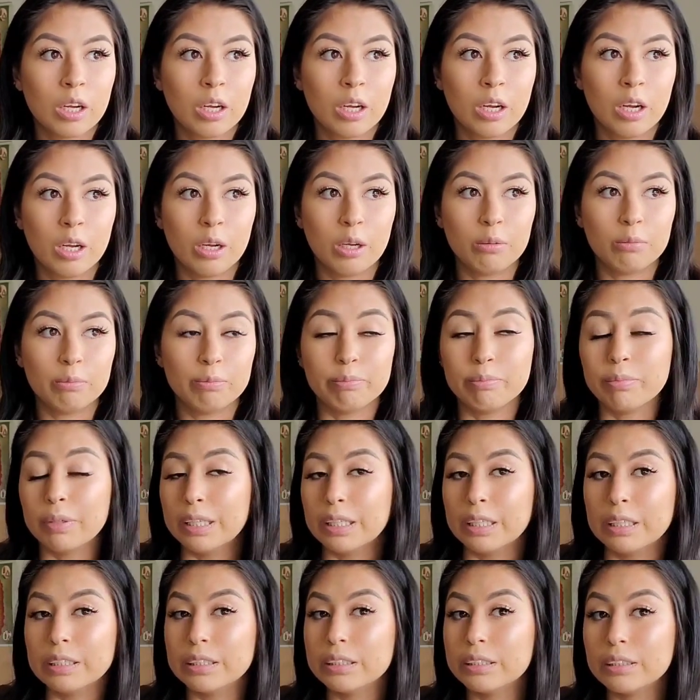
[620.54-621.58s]

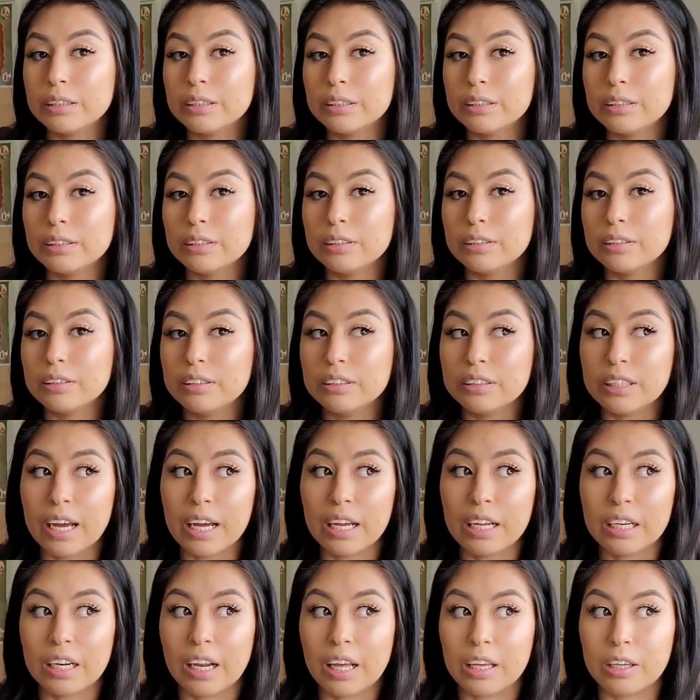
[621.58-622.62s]
But
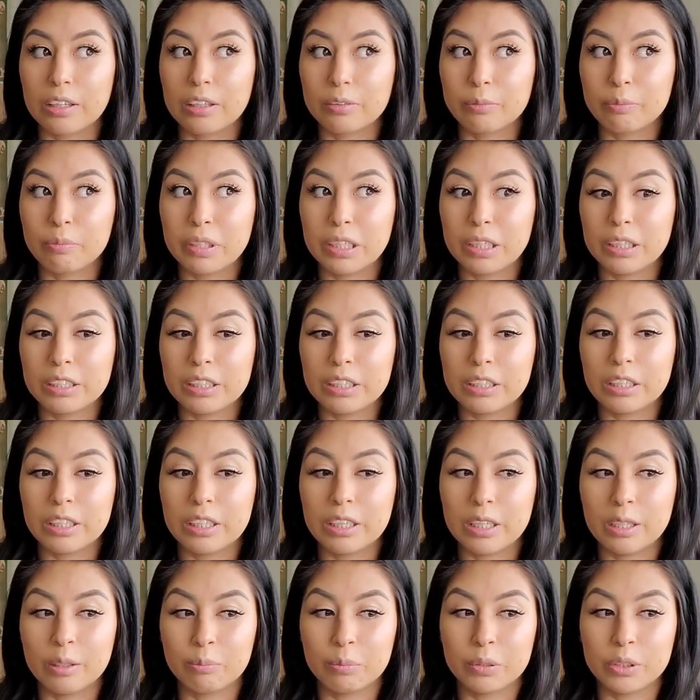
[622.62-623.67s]
yeah, like being in
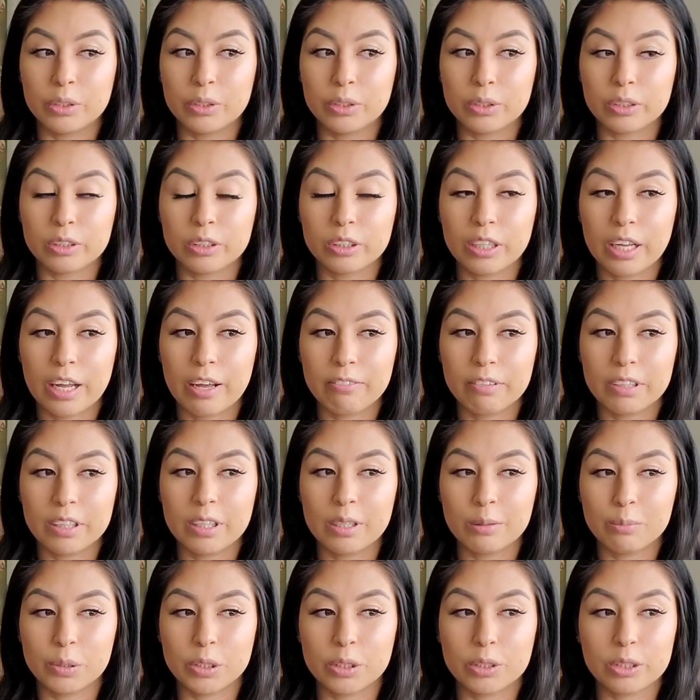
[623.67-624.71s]
the epidural, having
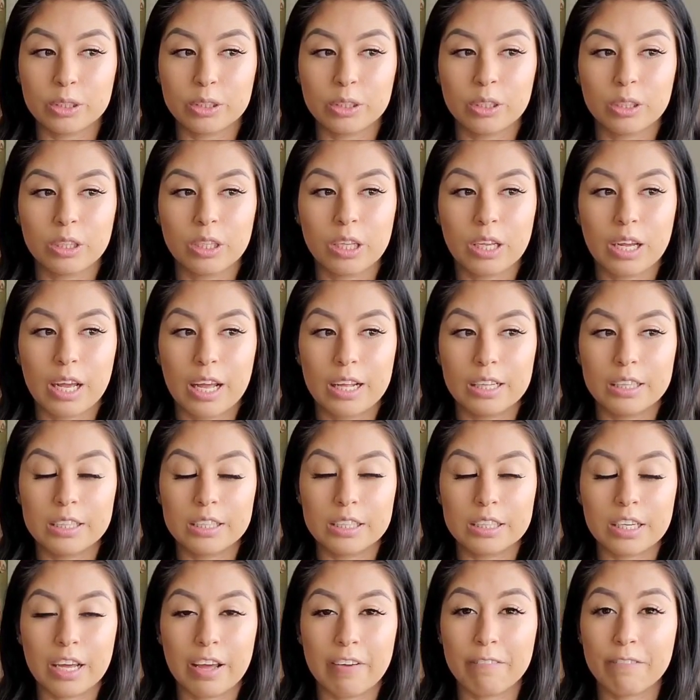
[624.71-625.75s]
the epidural, I
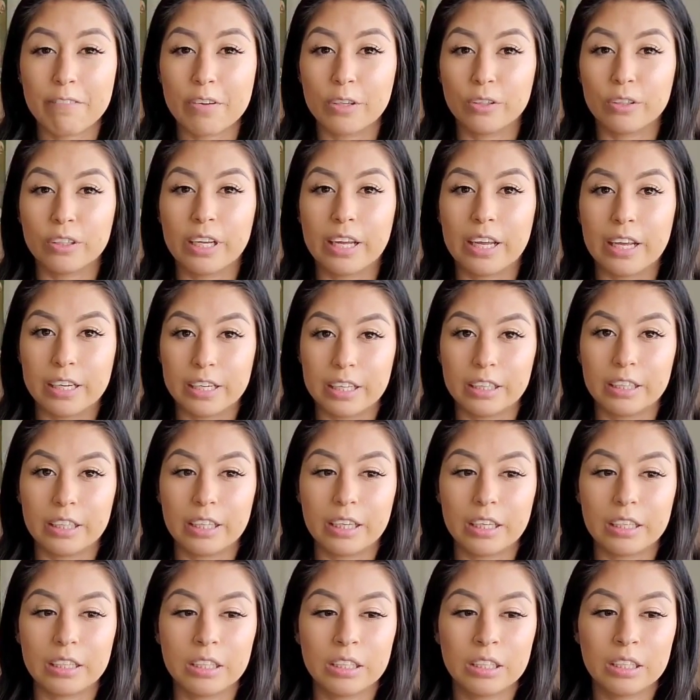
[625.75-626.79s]
did not feel
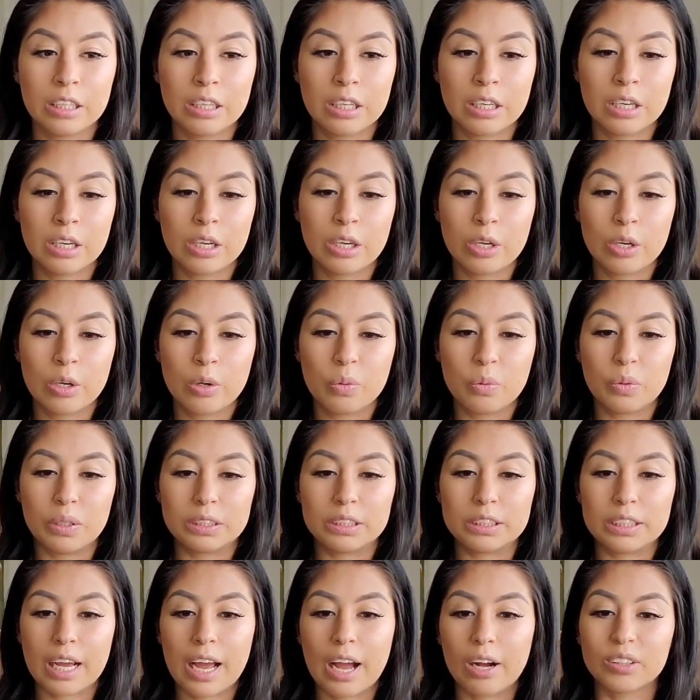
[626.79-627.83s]
anything,
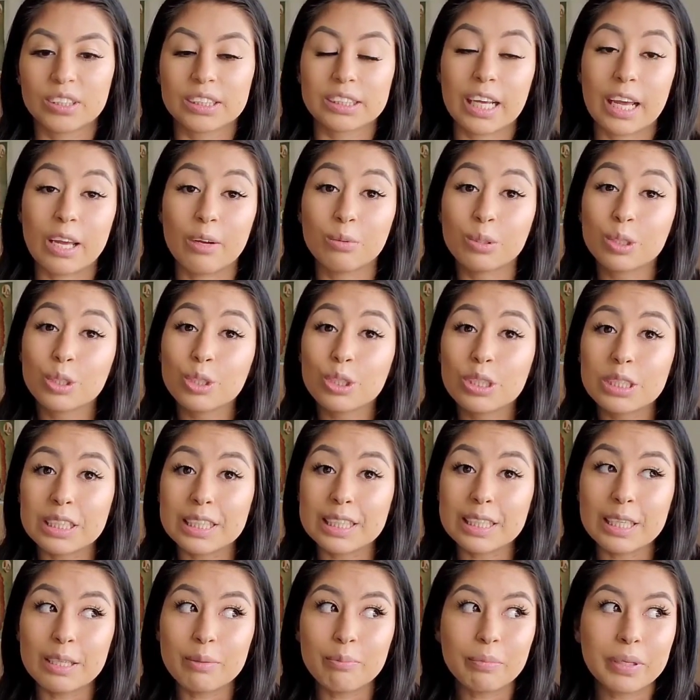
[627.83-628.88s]
which I was able to
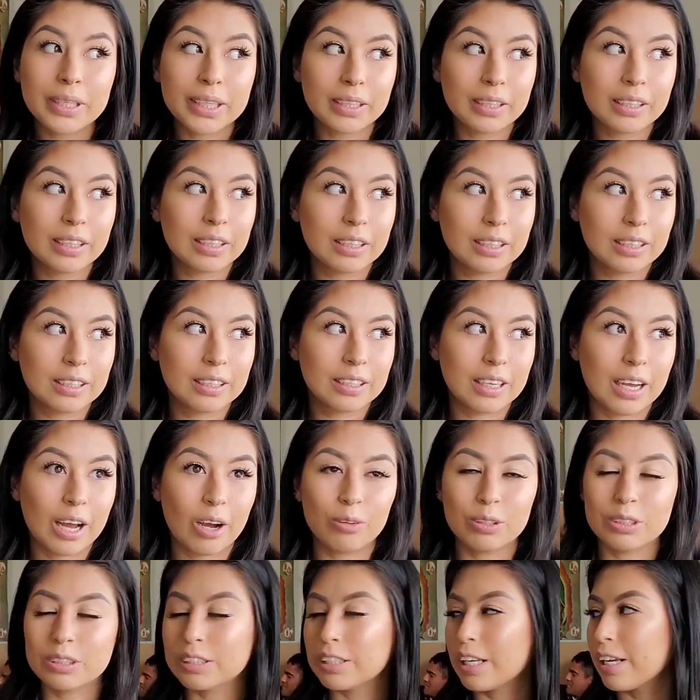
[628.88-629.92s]
sleep. I
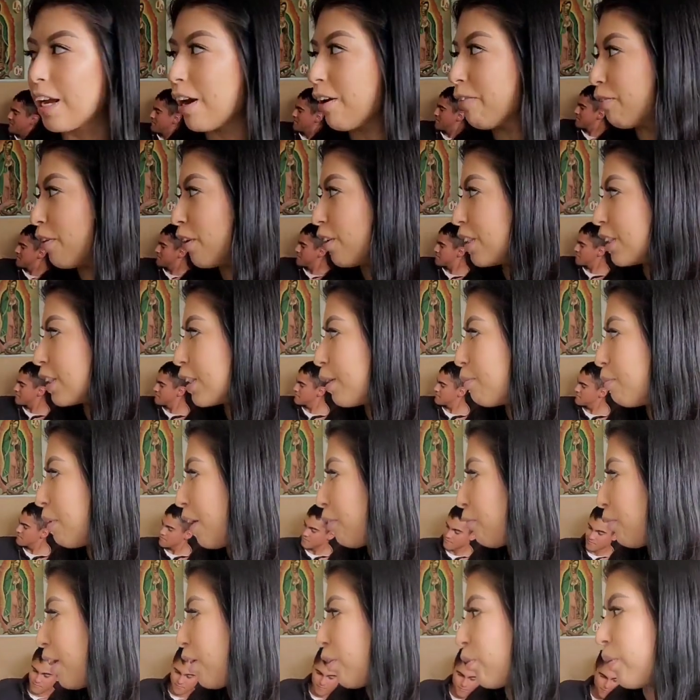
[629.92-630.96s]
would say I fell asleep
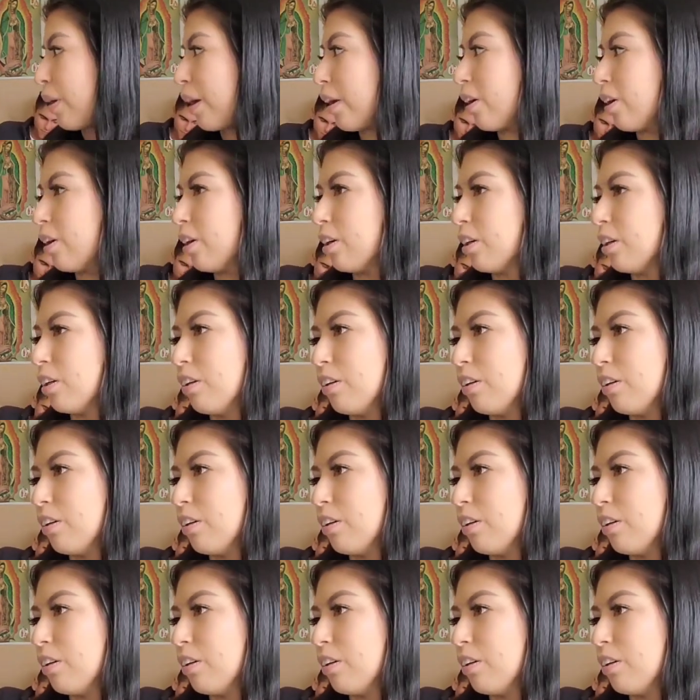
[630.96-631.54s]
like right away, huh?